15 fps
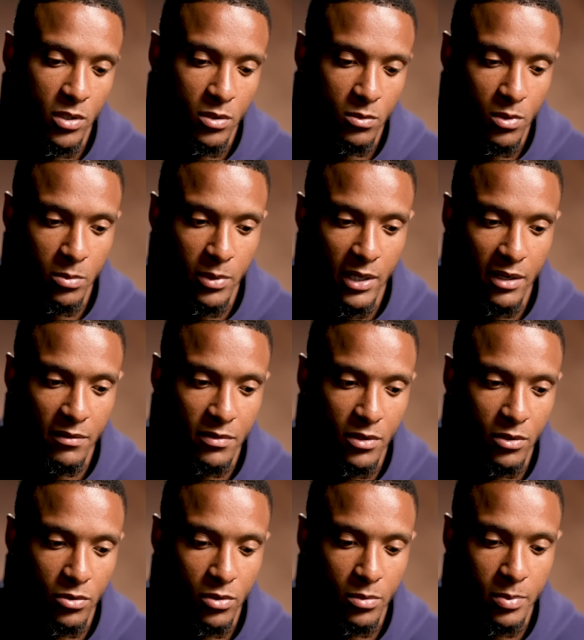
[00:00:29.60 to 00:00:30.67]
know what we have in
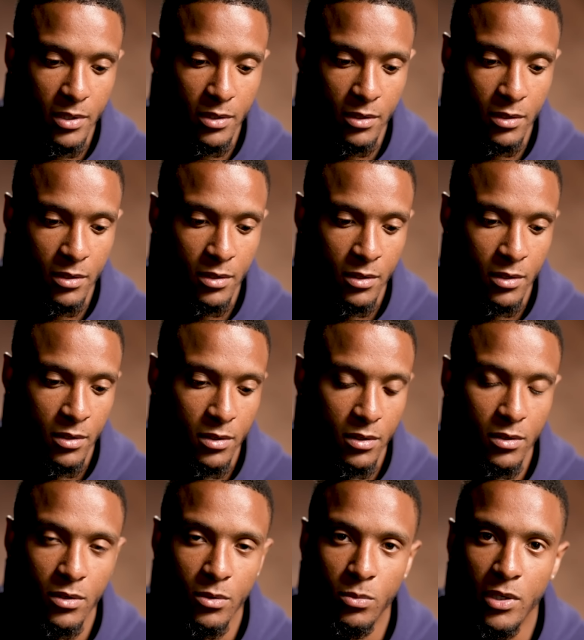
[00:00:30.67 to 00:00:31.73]
the group. And
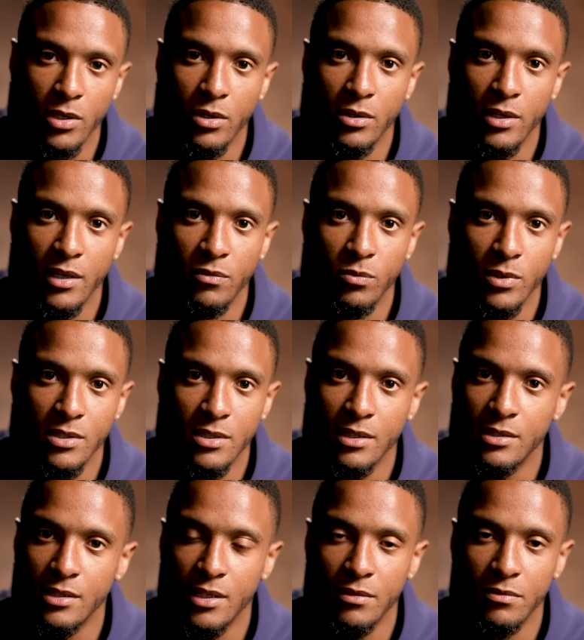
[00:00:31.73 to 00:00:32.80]
you know, we know that if we stick
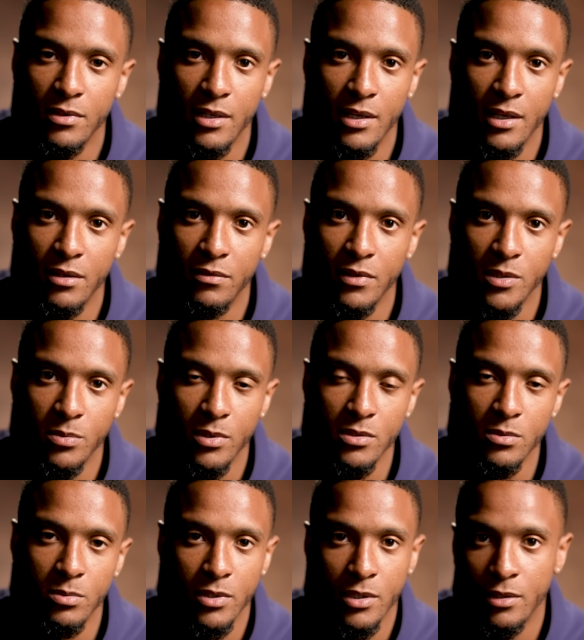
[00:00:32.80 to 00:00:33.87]
together, that anything's
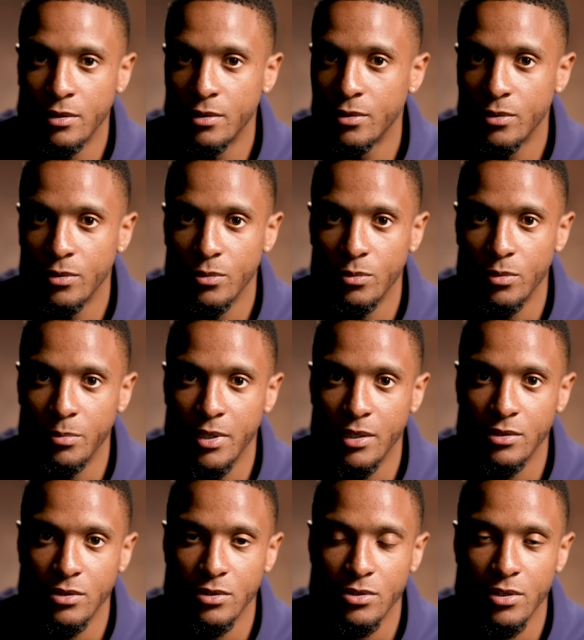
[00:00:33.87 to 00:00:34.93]
possible. And we
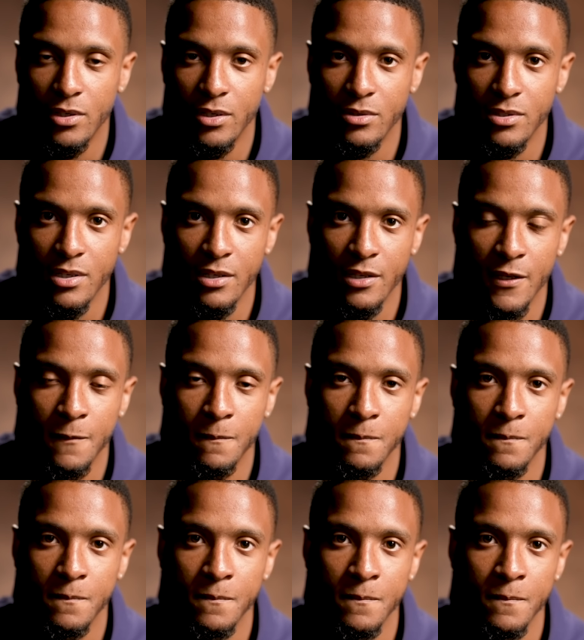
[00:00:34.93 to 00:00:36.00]
managed to show that on Sunday.
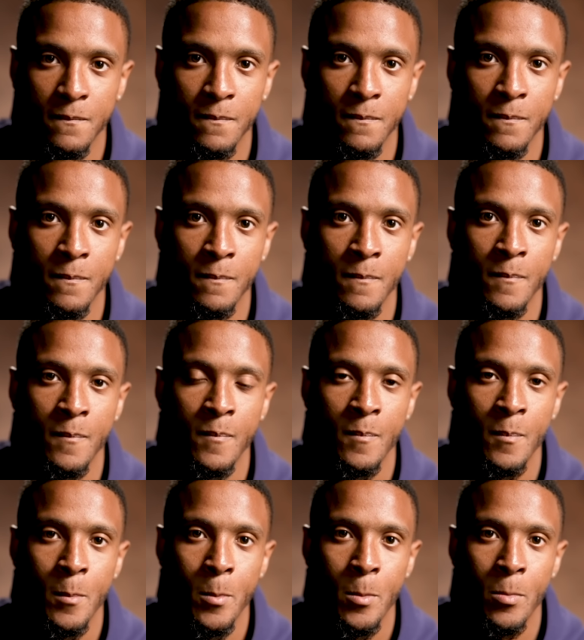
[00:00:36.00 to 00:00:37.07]
Where'd you
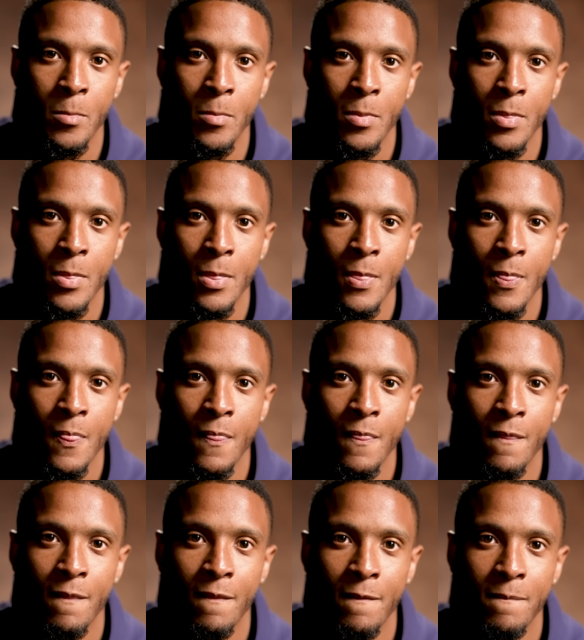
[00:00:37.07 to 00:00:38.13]
place that moment in your
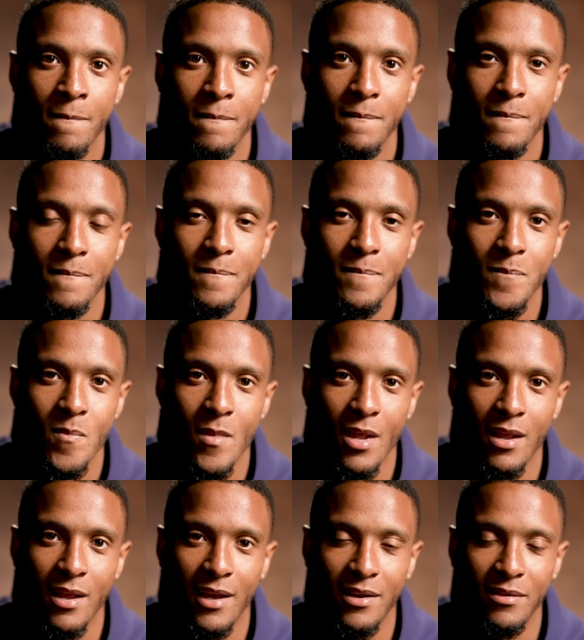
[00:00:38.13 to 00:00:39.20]
career?
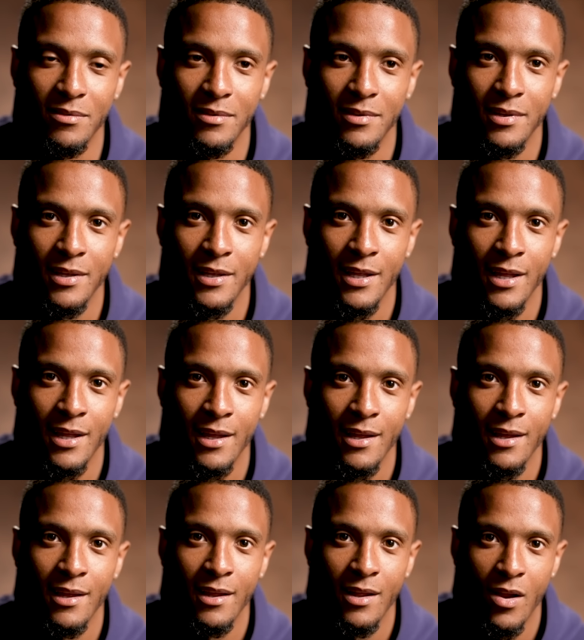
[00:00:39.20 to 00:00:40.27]
Just watching, just
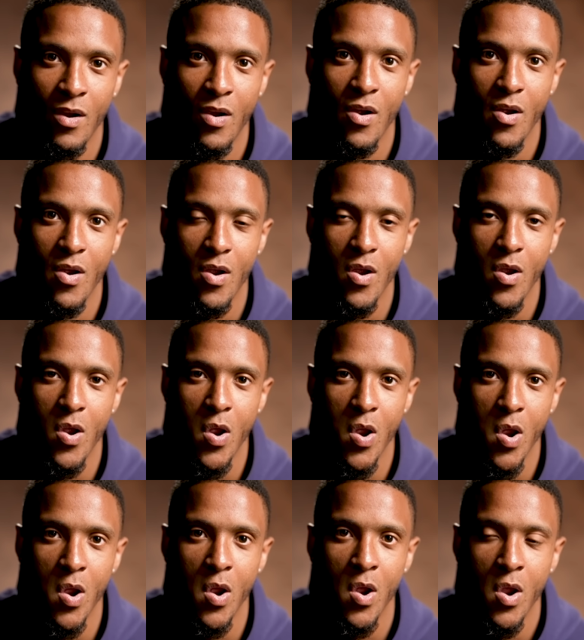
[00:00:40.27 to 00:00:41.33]
being part of it.
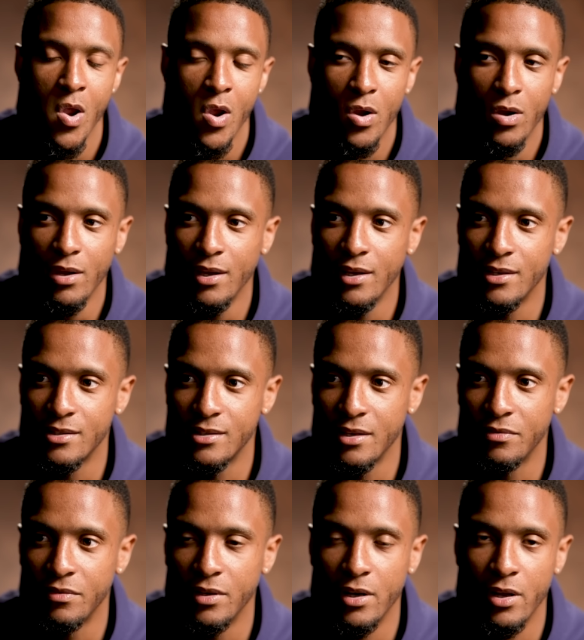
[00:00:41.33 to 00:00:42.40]
Yeah, it's
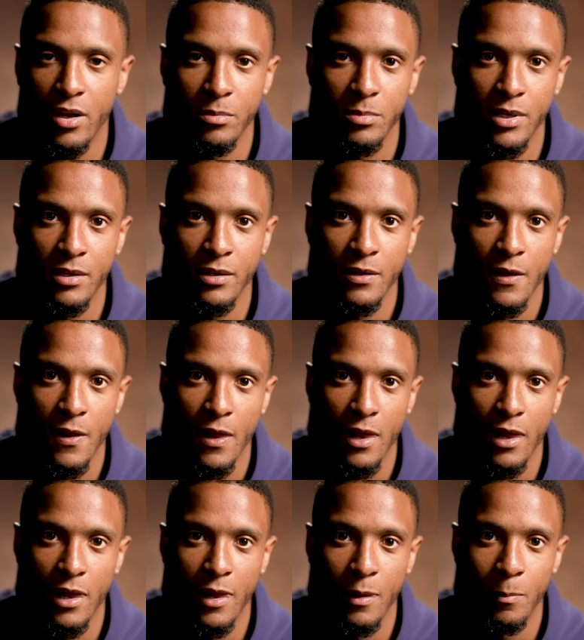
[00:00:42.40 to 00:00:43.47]
definitely up there.
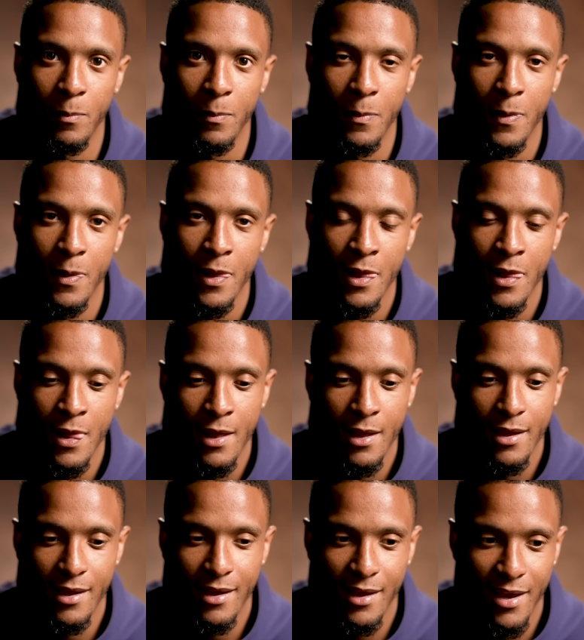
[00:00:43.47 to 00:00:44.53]
Um,
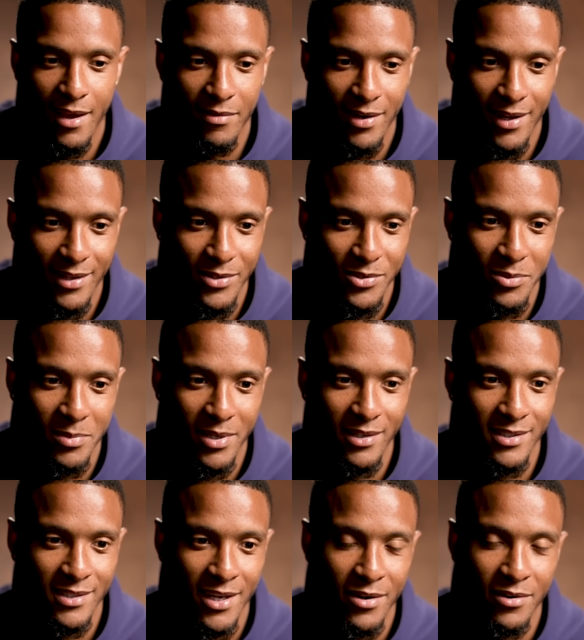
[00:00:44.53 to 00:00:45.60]
I haven't had too many
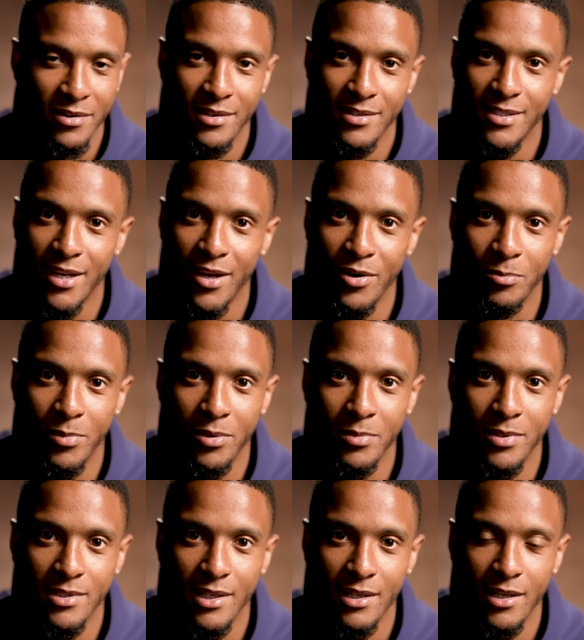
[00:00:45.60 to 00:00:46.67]
scary, scary
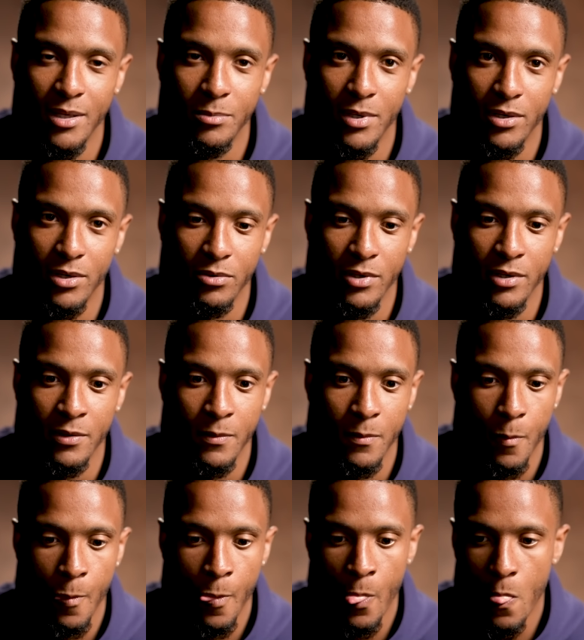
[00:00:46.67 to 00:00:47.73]
moments like that in my career,
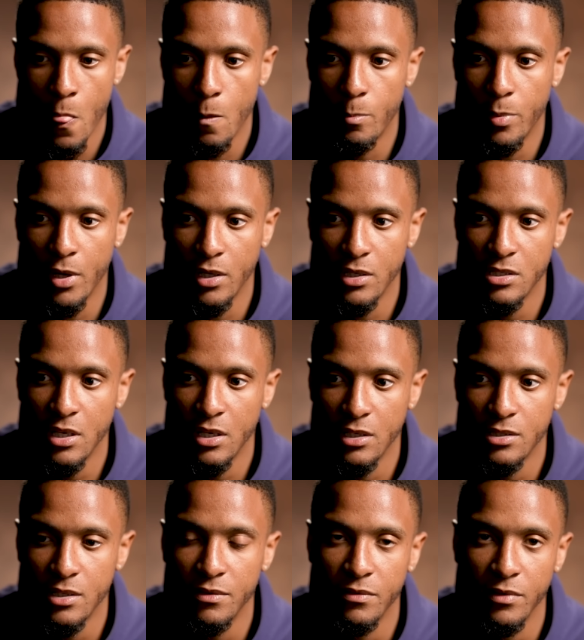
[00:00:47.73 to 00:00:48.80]
but I'd say
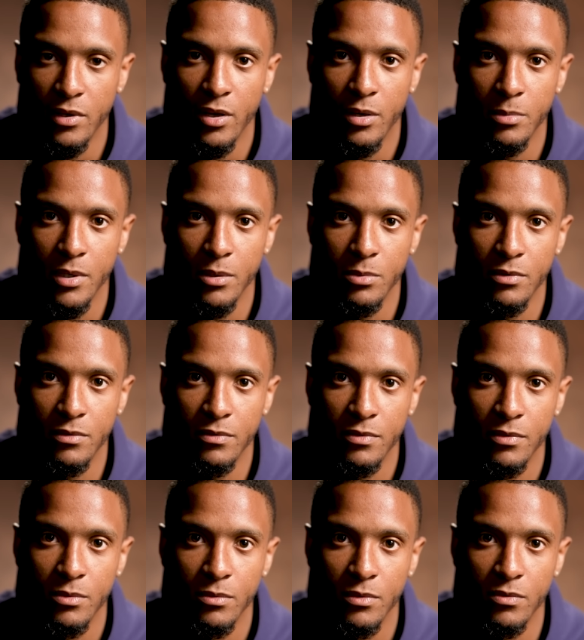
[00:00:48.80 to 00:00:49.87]
it's definitely up there with
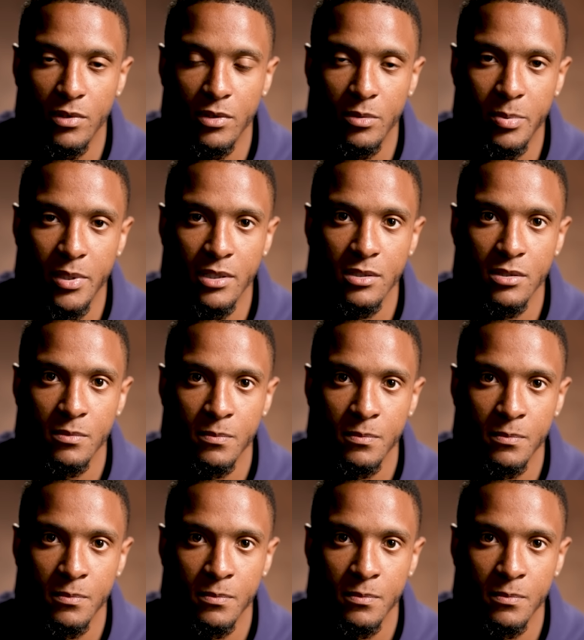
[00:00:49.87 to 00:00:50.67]
with one of the best.